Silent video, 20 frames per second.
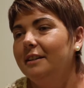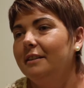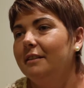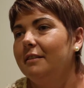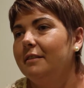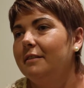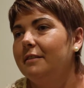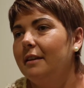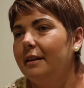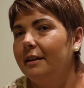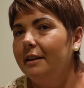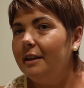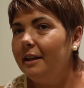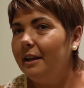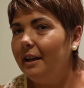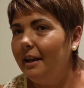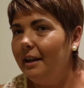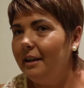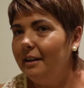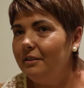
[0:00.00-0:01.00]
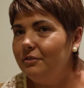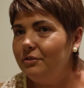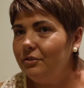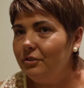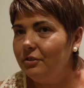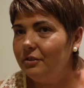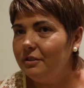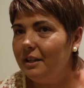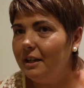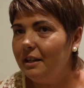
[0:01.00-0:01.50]
think any
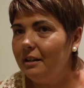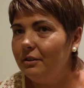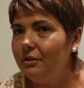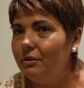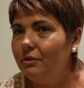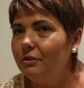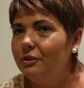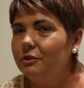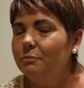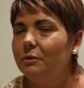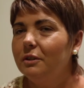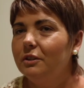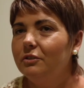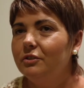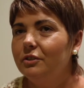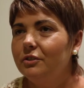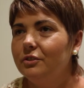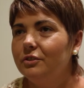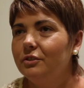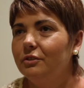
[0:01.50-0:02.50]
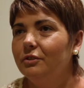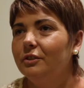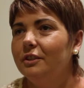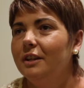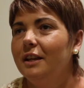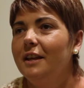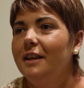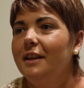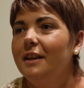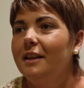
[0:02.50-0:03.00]
suicidal thoughts, but I just thought,
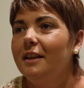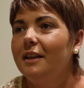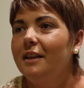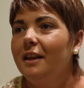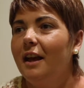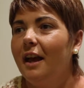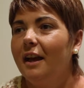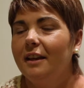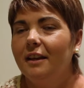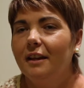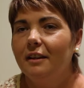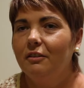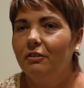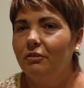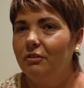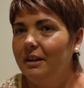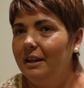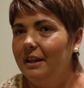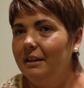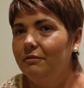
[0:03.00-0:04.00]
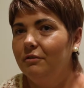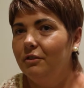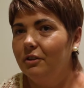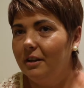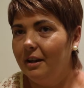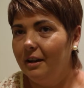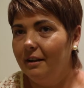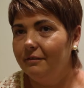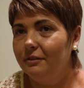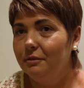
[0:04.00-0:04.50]
I can't even
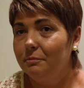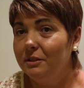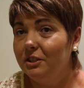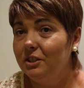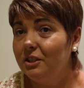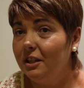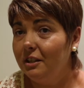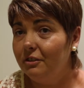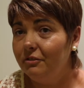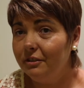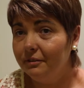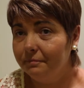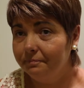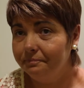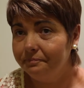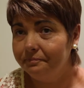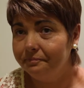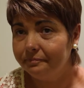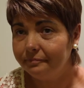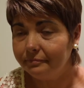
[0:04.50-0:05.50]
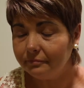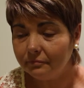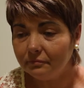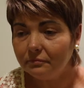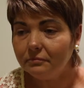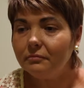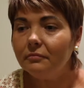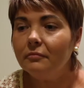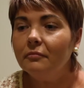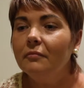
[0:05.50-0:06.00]
look after my children,
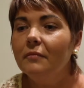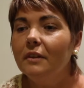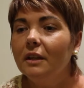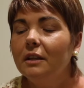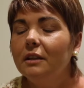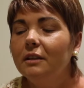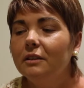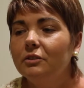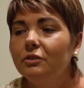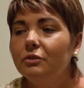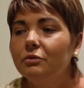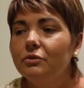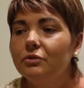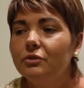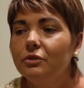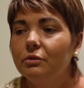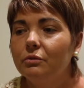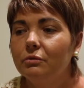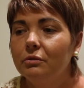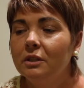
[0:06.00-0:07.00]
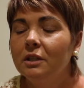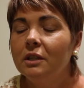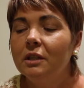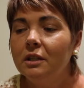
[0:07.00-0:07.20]
you know, so.